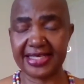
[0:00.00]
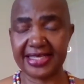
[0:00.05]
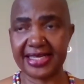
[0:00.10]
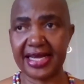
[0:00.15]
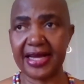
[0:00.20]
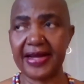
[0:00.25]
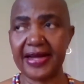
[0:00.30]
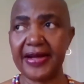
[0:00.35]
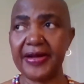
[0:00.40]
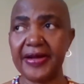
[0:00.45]

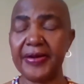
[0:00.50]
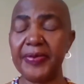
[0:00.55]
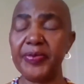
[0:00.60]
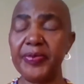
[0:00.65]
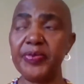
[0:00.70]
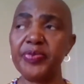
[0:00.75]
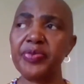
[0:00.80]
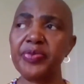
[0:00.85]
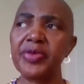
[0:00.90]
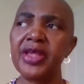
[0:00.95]
And
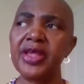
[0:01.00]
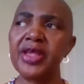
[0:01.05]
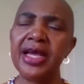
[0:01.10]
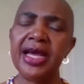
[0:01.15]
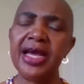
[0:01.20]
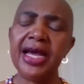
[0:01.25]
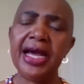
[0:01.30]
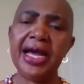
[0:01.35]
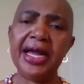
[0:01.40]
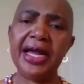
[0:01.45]

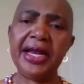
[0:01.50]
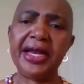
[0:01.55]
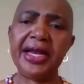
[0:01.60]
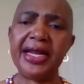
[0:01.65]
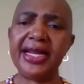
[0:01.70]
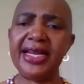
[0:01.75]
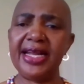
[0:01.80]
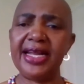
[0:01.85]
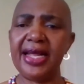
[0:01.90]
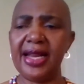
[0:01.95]

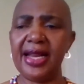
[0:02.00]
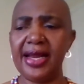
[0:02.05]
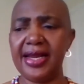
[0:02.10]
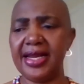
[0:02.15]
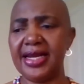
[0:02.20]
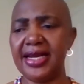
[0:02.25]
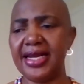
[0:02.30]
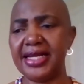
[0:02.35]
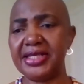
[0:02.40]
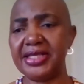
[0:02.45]
then the
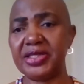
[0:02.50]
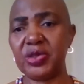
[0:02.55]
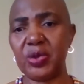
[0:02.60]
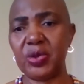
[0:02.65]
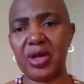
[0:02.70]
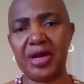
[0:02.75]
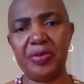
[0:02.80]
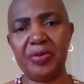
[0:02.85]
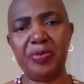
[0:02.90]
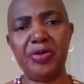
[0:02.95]
last
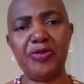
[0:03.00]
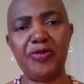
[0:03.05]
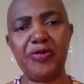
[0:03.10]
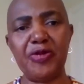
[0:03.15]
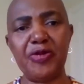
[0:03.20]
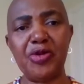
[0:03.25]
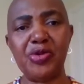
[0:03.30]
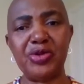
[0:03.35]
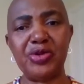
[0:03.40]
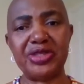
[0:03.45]
one before
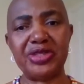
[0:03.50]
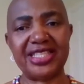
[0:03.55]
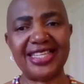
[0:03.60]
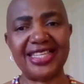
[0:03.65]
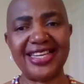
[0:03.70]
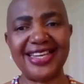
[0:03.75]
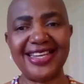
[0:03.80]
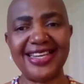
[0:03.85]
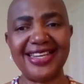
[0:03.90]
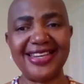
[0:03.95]
we
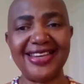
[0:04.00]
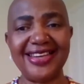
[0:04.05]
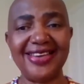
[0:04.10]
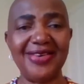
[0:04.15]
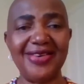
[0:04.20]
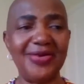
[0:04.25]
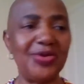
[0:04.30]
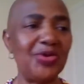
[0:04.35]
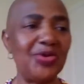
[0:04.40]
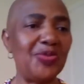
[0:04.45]
say
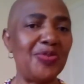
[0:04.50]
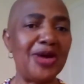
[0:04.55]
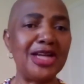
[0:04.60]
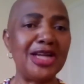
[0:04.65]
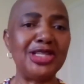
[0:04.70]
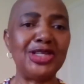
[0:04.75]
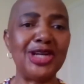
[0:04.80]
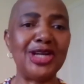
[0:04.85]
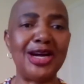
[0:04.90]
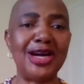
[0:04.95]
goodbye
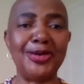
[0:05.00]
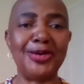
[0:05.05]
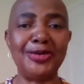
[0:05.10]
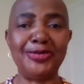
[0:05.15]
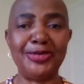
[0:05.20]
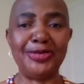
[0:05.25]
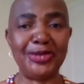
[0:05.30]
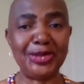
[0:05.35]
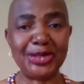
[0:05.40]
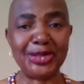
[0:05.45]
to our
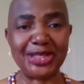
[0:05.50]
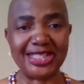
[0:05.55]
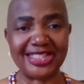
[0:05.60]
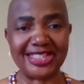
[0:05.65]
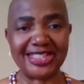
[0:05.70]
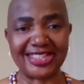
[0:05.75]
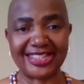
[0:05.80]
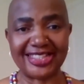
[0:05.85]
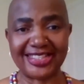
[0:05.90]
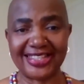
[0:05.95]

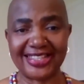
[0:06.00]
viewers